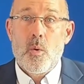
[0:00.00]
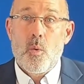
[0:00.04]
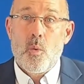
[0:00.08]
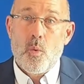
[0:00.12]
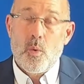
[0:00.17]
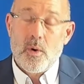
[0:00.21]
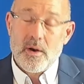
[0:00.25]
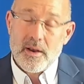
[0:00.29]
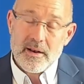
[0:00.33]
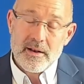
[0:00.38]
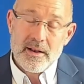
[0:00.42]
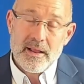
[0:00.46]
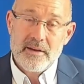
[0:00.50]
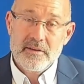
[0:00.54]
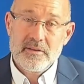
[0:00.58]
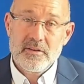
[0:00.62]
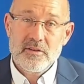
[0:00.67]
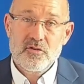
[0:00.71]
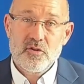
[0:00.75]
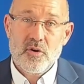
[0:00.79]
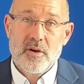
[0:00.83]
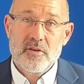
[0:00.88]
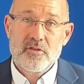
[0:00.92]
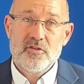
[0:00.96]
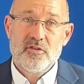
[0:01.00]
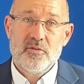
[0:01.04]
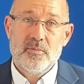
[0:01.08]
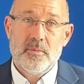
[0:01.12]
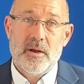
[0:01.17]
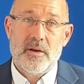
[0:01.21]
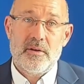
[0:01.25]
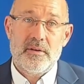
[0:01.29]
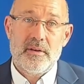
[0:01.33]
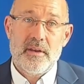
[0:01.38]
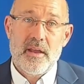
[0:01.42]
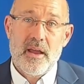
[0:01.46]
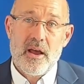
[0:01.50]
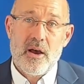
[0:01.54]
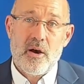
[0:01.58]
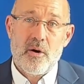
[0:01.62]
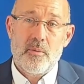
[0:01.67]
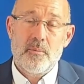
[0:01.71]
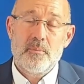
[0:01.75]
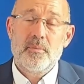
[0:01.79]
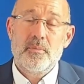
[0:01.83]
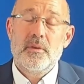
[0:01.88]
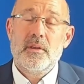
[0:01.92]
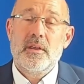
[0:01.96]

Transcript: What I'd like to talk to you about now